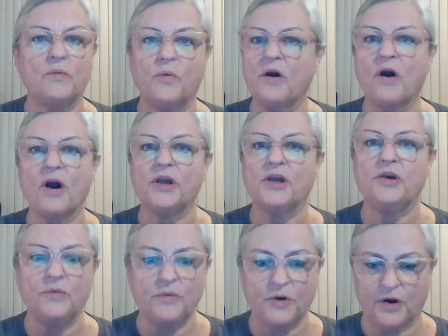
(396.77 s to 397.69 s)
Where are
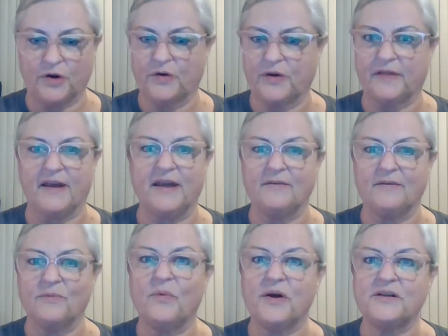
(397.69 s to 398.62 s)
you currently?
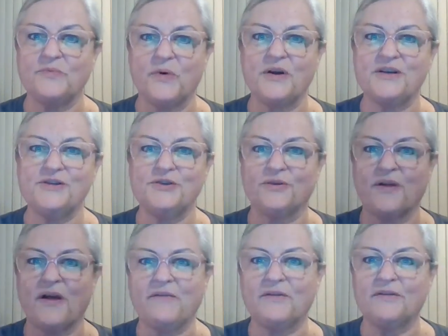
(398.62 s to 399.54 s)
What is your
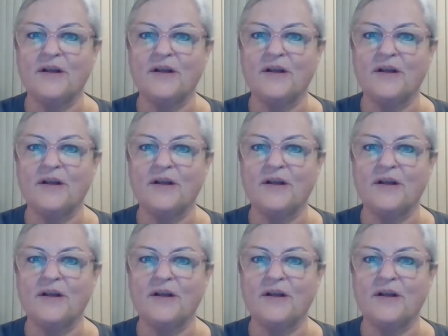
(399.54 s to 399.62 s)
level